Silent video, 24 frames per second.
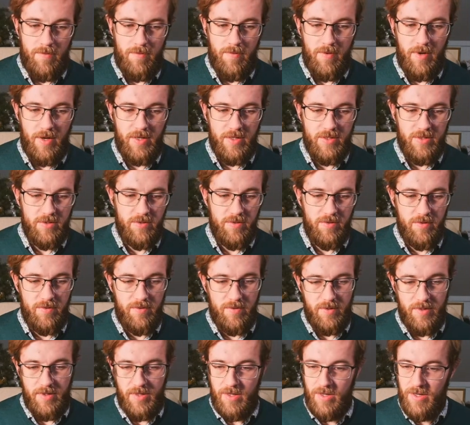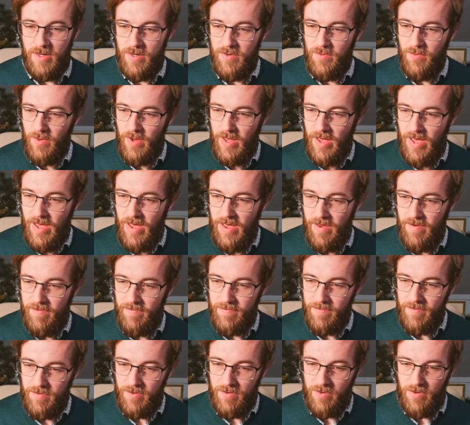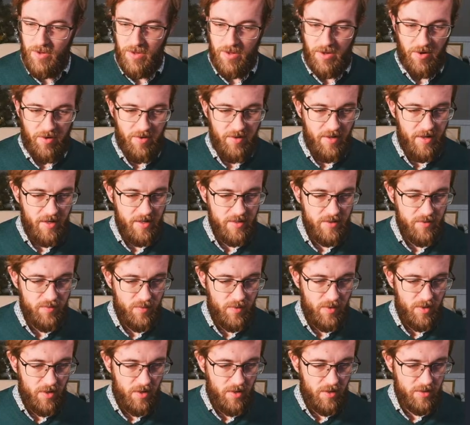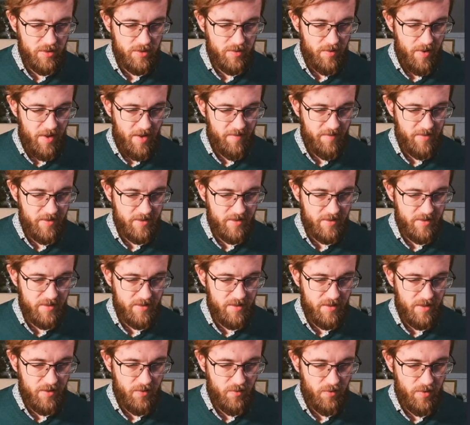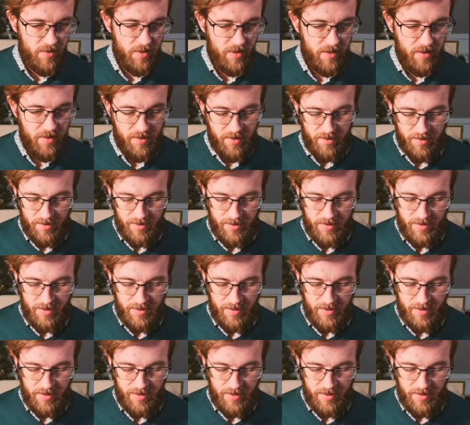Right, so here we have all our lines. We also have this annoying